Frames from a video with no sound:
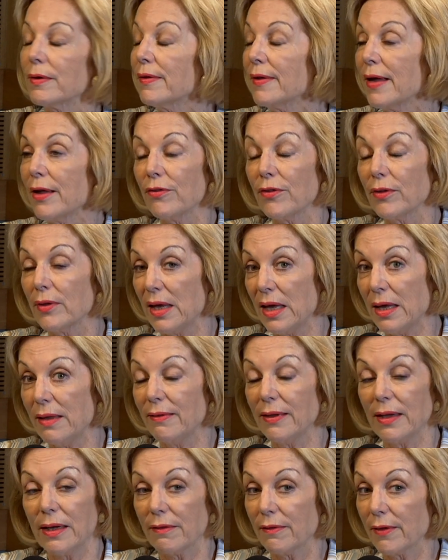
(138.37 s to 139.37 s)
It sounds
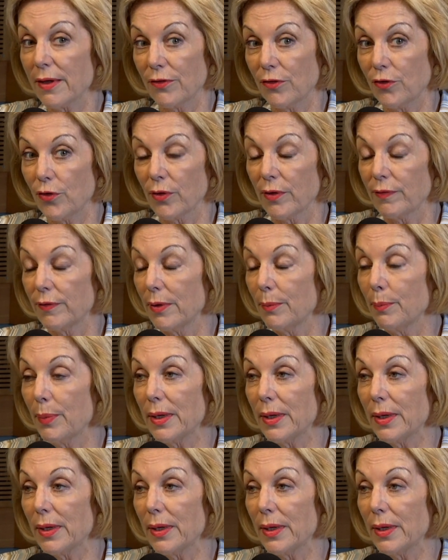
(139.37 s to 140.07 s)
easy and it sounds terrific.